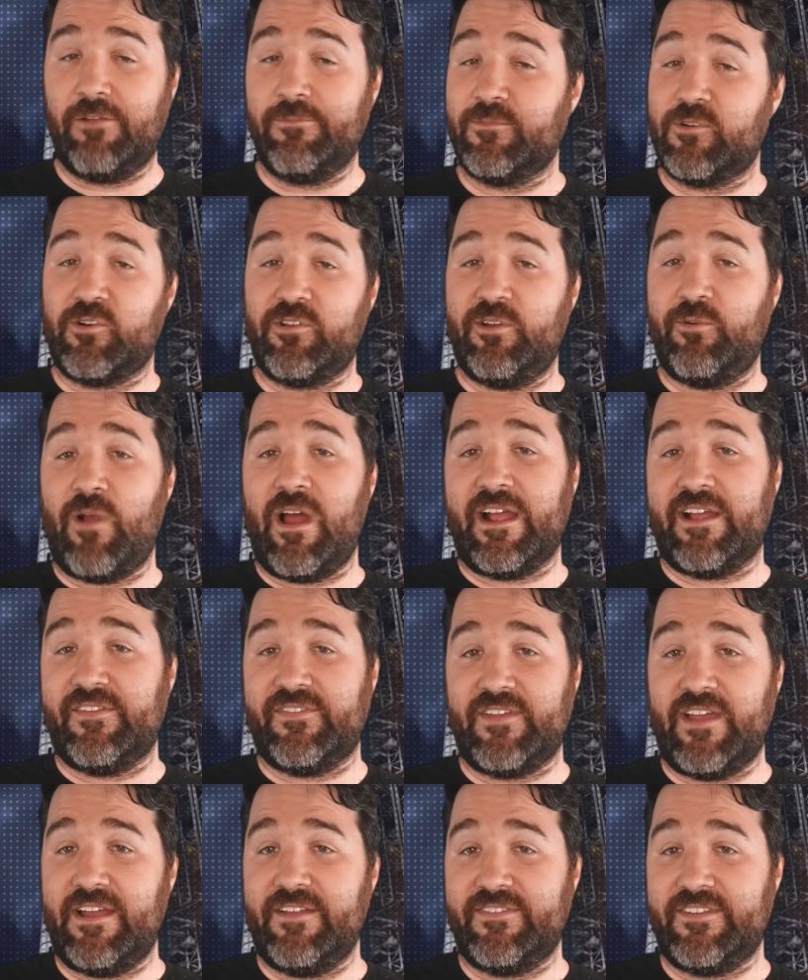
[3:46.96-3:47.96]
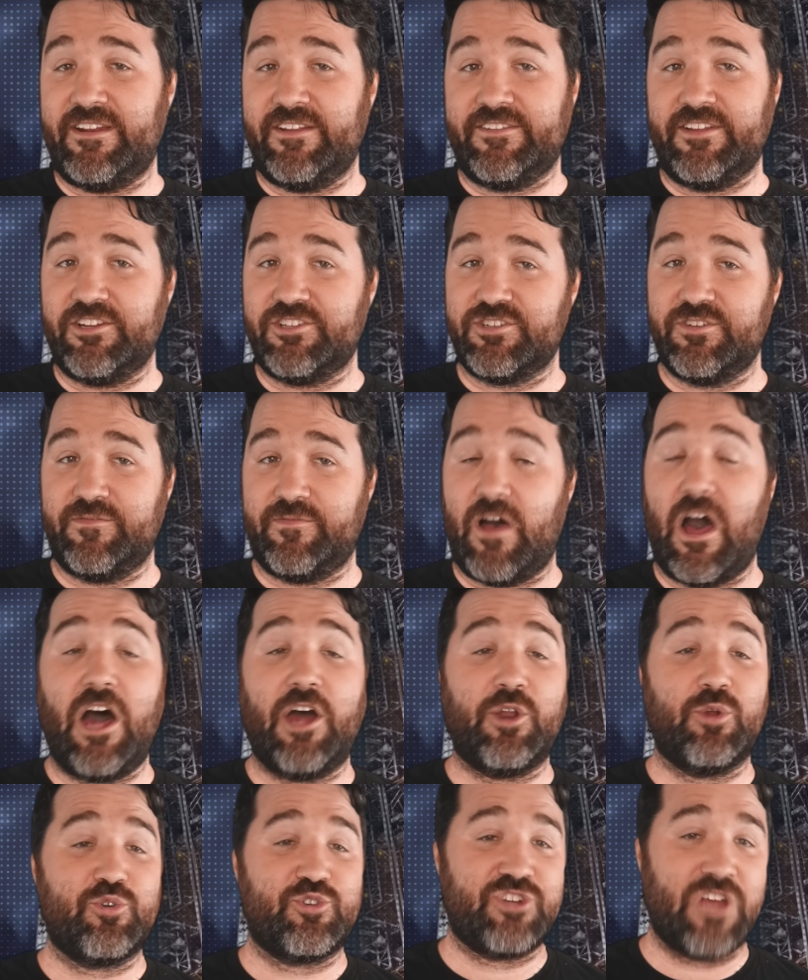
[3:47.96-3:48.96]
out, early rocket science had a touch of
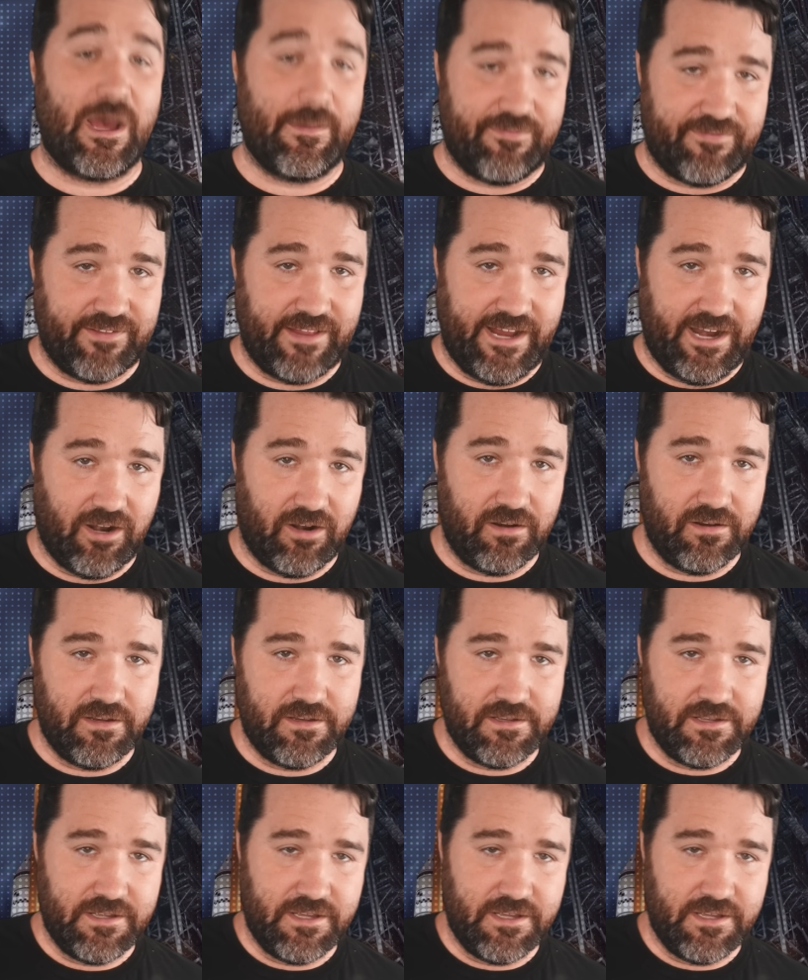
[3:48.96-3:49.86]
auto shop flair.